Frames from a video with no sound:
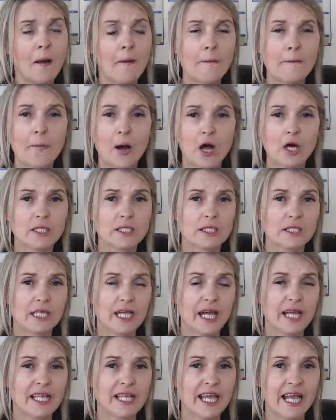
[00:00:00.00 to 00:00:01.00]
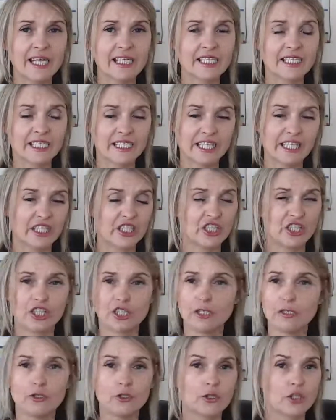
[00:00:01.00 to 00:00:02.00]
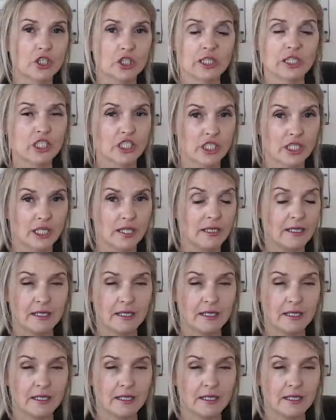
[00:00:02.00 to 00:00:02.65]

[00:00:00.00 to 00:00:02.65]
but at the end of the day, she